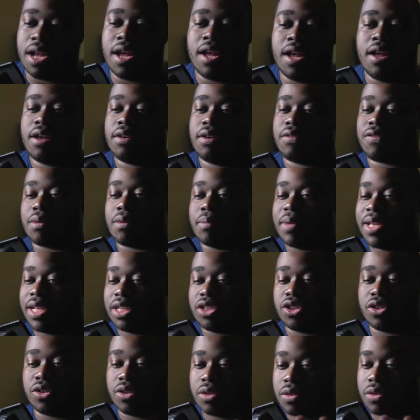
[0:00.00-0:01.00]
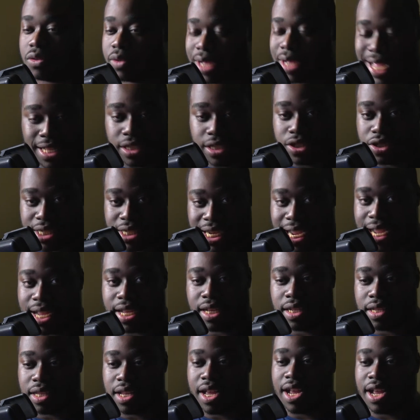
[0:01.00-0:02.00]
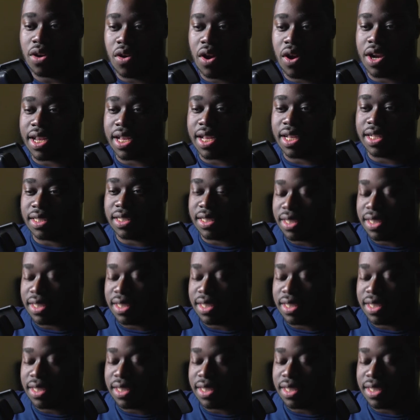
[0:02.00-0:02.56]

for me to entertain an audience.